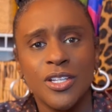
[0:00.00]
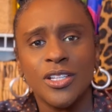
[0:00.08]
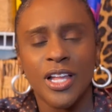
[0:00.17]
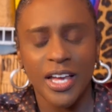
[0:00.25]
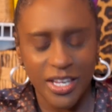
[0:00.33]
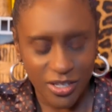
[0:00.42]

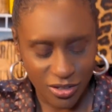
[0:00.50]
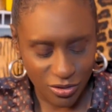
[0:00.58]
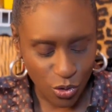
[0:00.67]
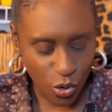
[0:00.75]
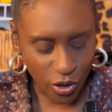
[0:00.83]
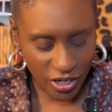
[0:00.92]
like
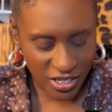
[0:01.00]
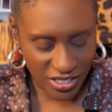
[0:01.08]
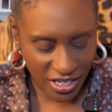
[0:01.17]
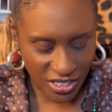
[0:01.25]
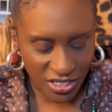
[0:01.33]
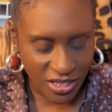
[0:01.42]

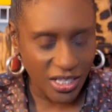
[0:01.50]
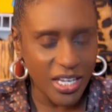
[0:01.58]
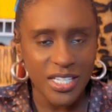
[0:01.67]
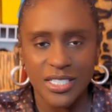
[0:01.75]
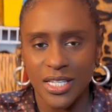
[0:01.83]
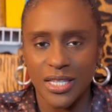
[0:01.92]
organization
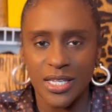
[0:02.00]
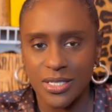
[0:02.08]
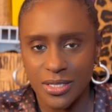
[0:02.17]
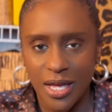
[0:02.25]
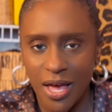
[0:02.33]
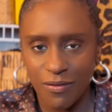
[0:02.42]
things that they
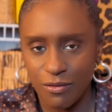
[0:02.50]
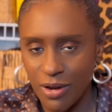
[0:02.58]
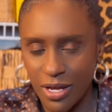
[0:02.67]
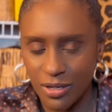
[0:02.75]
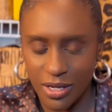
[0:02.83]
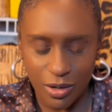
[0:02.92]
just have
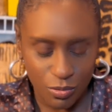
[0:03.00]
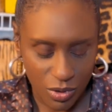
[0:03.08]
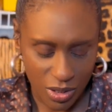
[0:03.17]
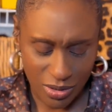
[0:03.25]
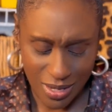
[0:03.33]
around, they don't want it.